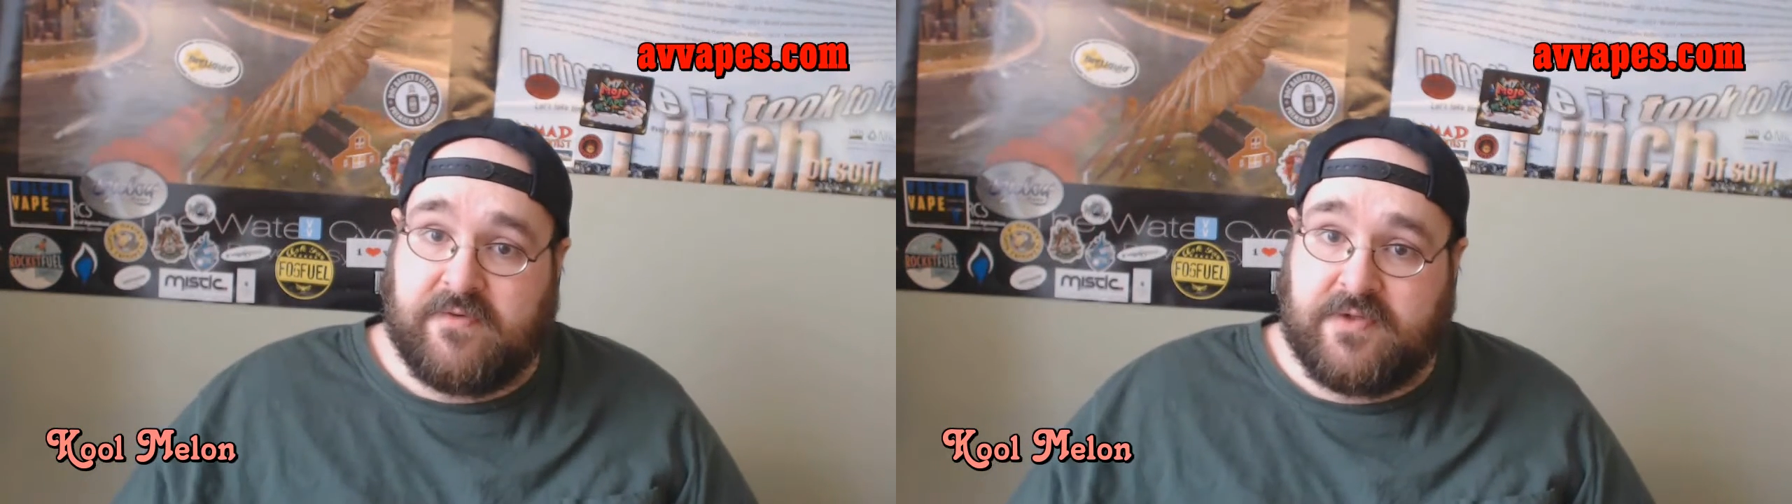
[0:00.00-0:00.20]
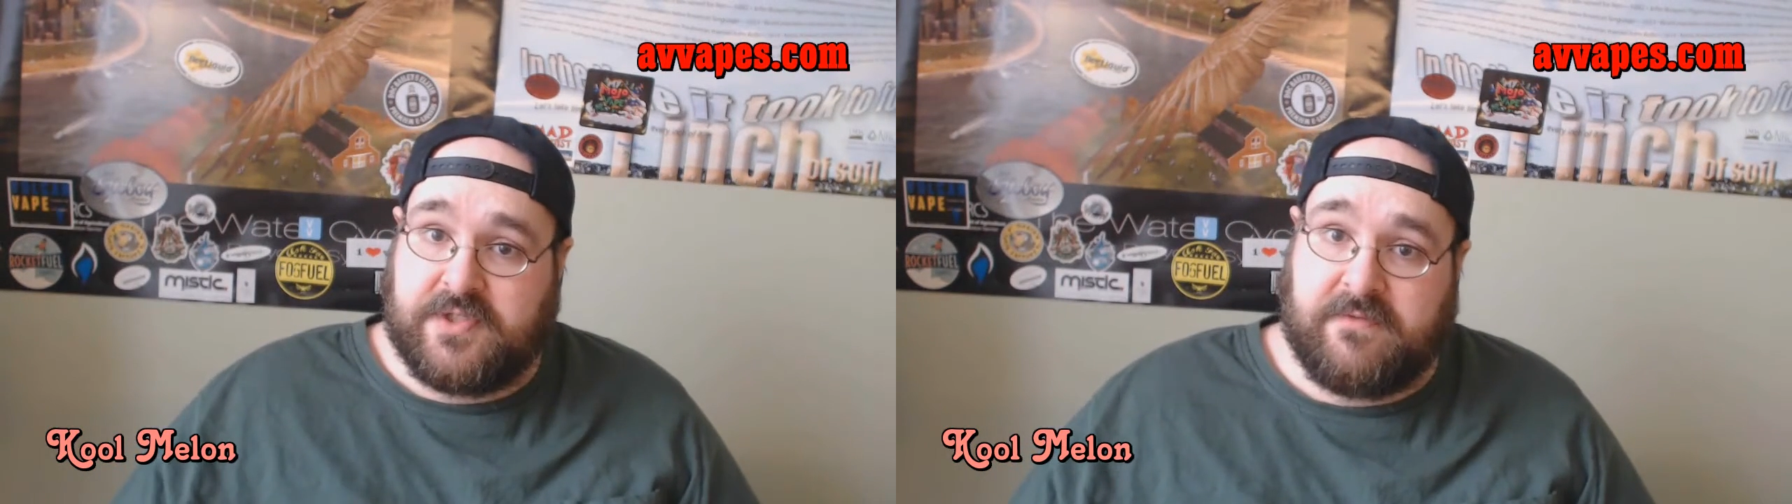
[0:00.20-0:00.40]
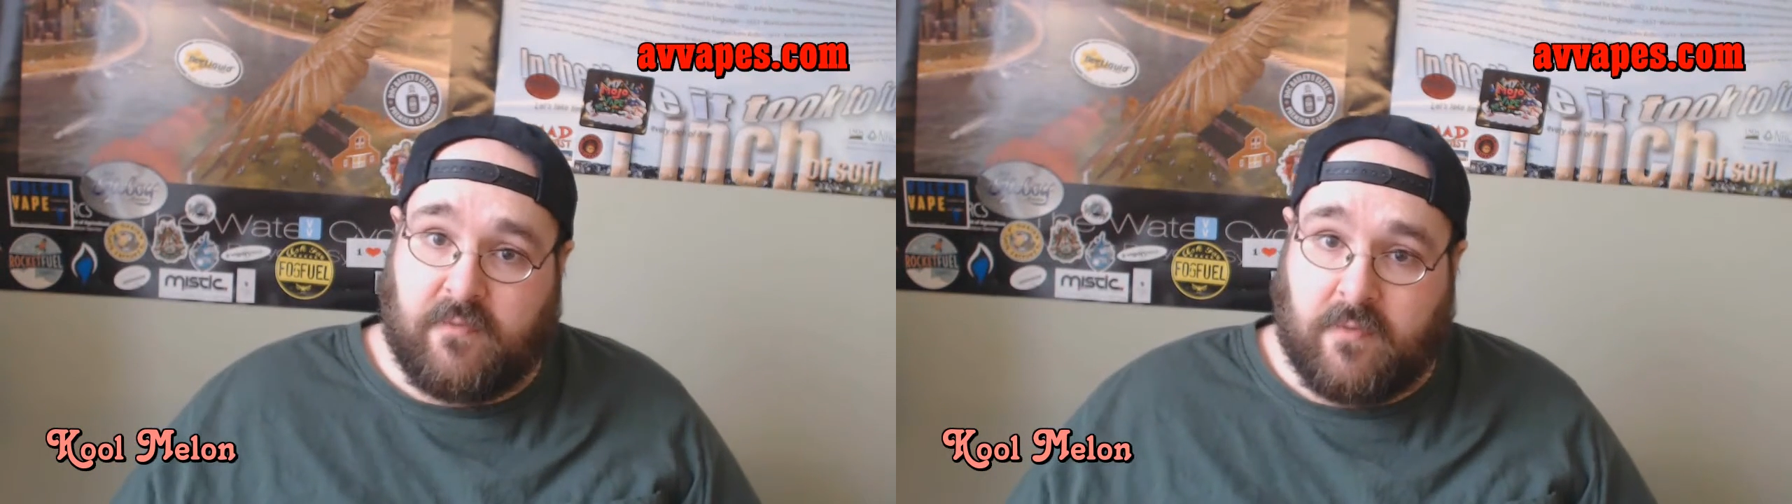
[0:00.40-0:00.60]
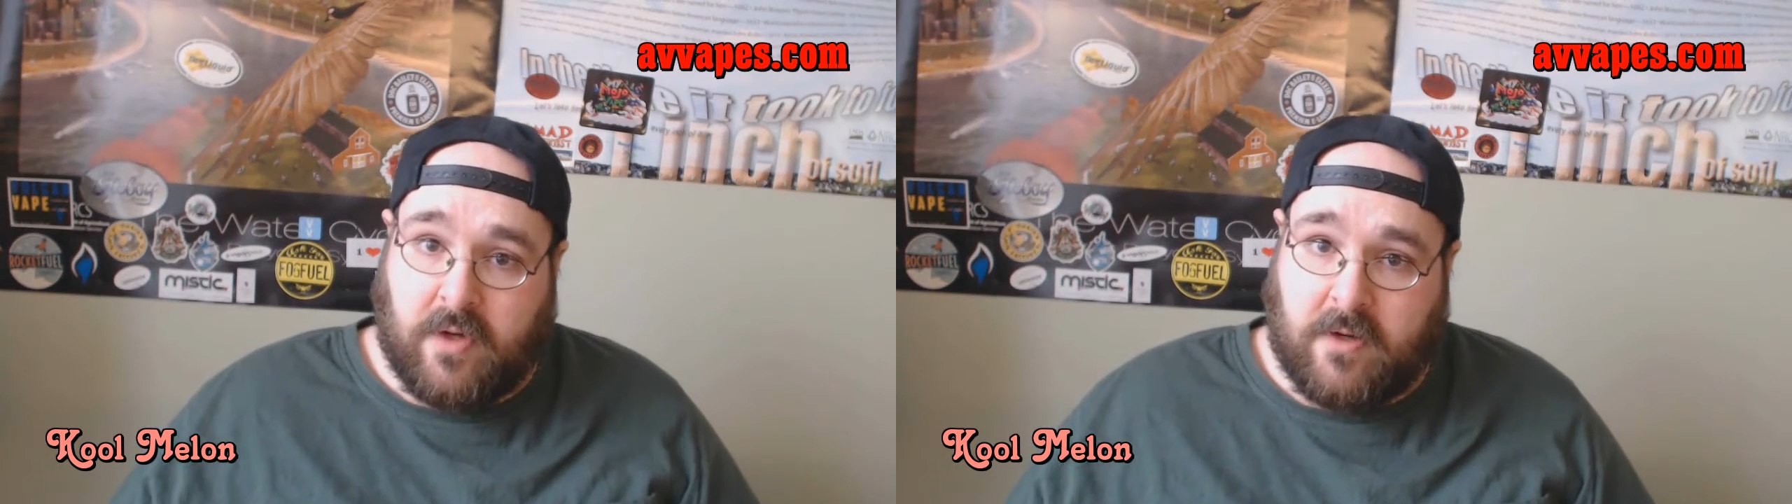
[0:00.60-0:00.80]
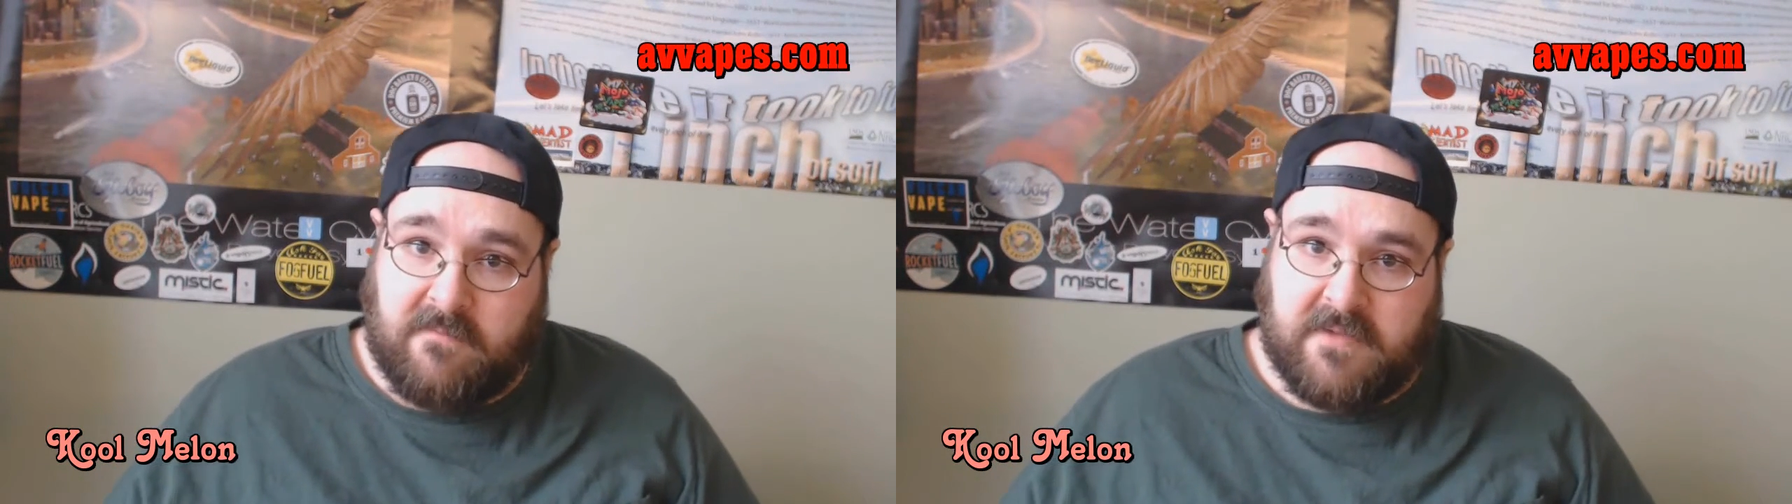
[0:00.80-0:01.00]
version of
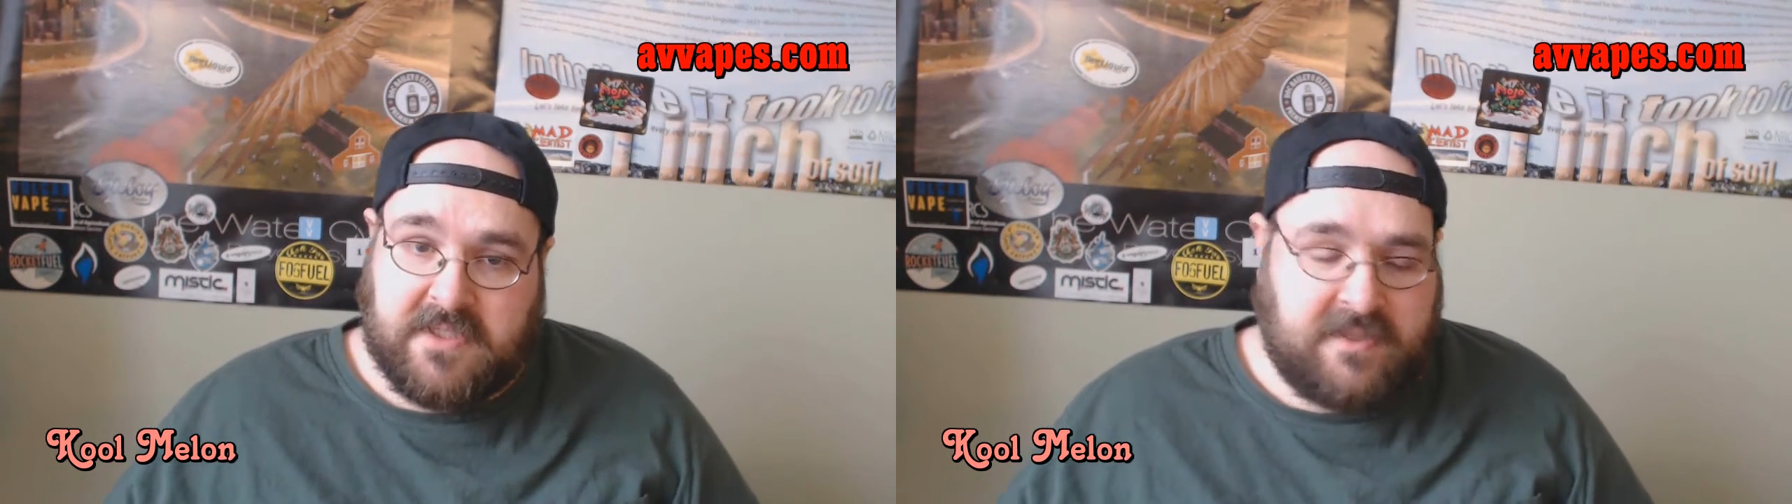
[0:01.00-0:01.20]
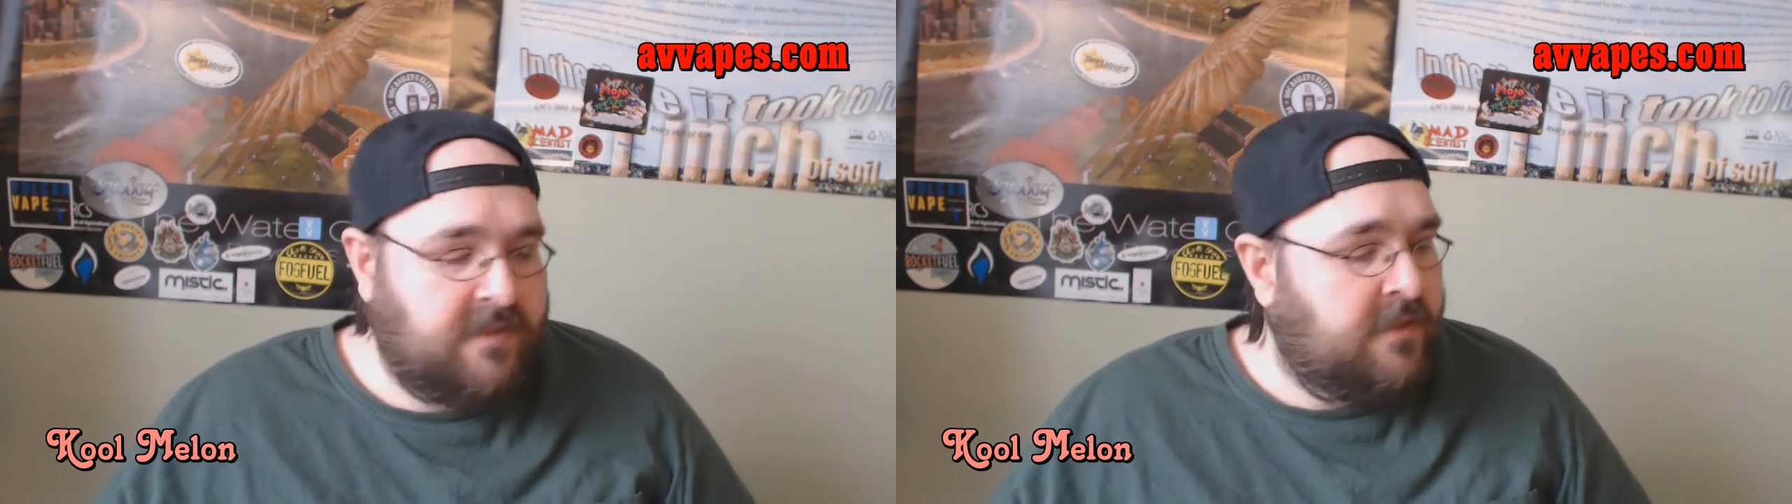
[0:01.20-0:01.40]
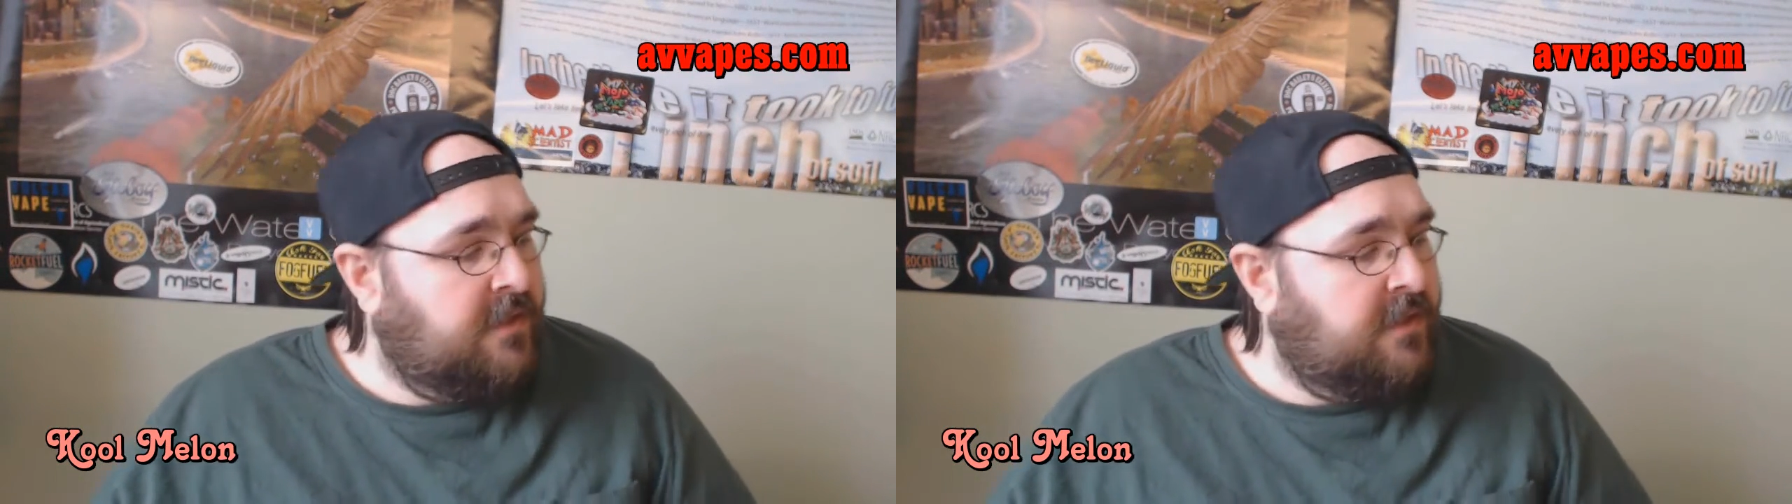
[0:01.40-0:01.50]
watermelon.